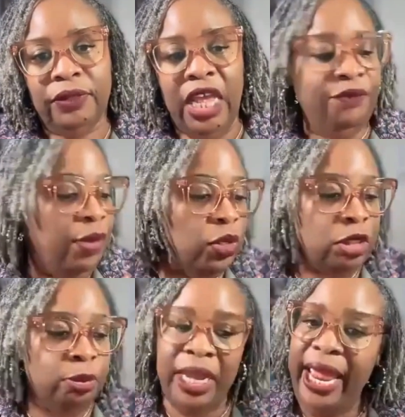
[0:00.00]
If it was
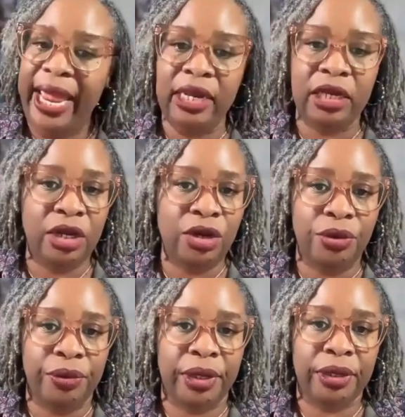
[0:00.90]
plain, then
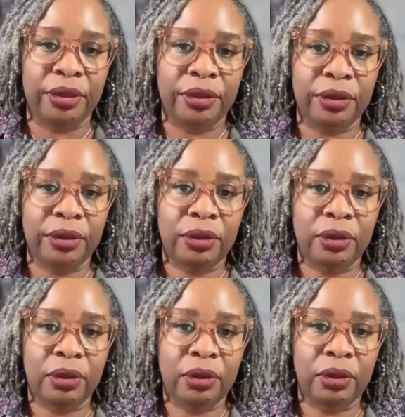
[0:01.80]
do it.
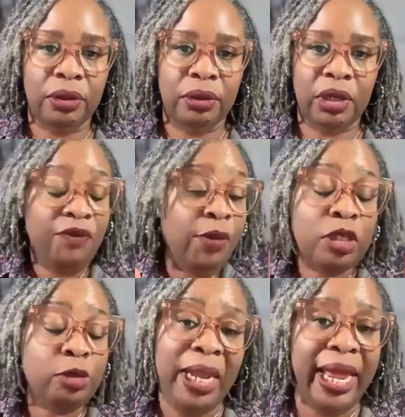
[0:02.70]
If it
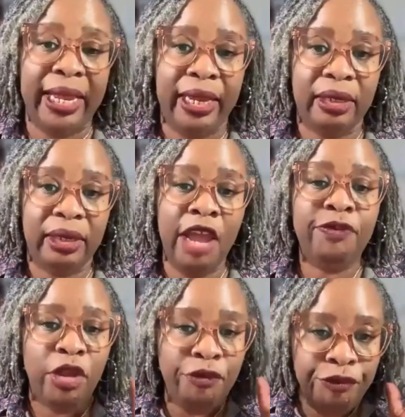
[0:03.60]
was plain,
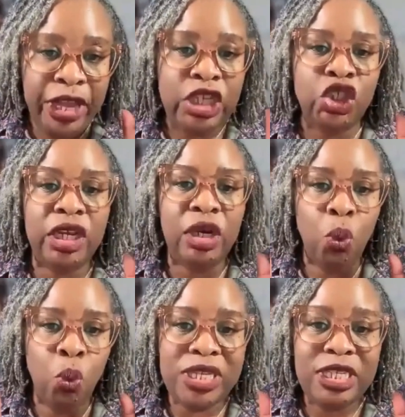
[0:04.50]
if the vision
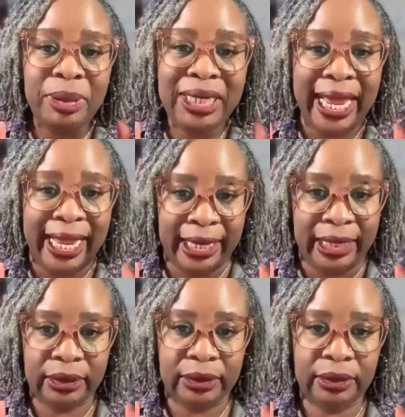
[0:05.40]
was plain,
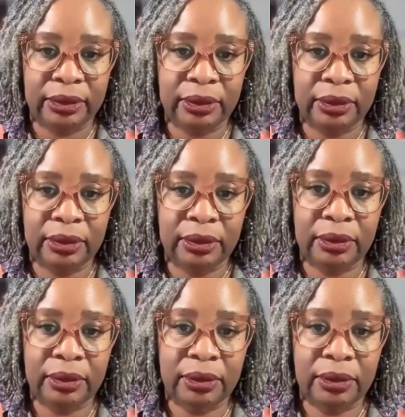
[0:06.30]

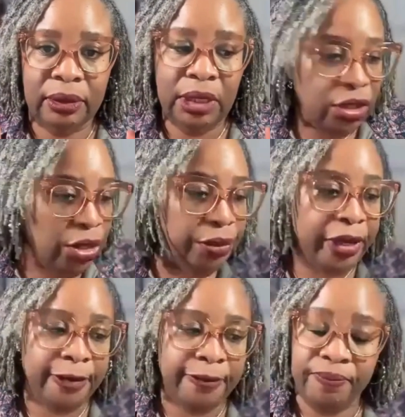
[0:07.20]
then do
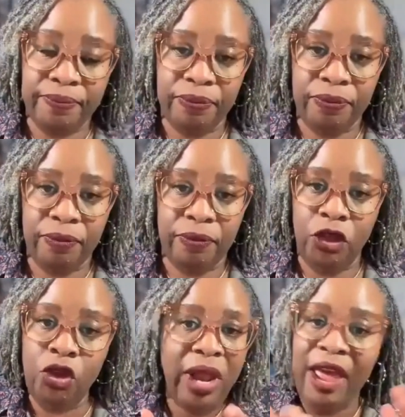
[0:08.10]
it.
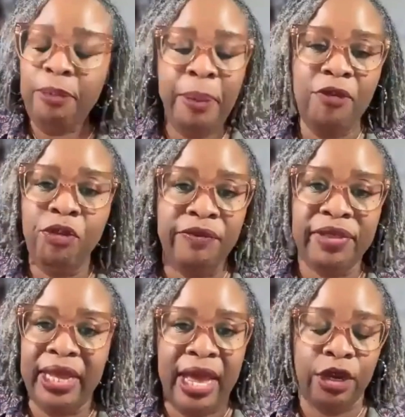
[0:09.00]
You don't have to pay for
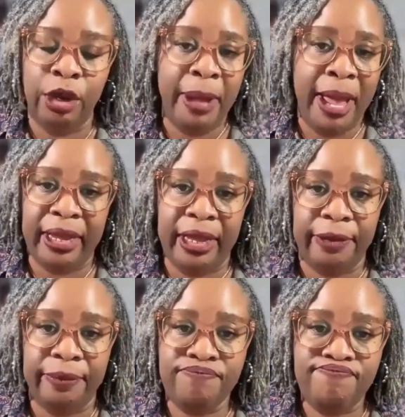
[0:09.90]
everything out of your pocket,
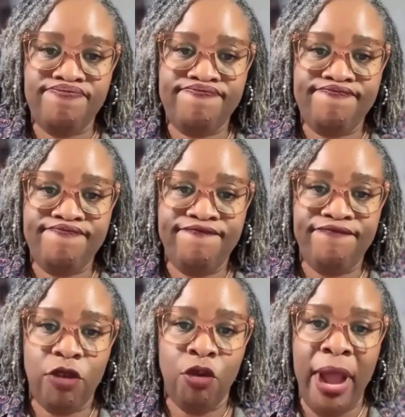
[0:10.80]

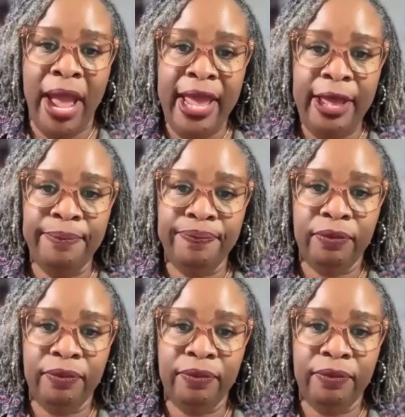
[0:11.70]
right?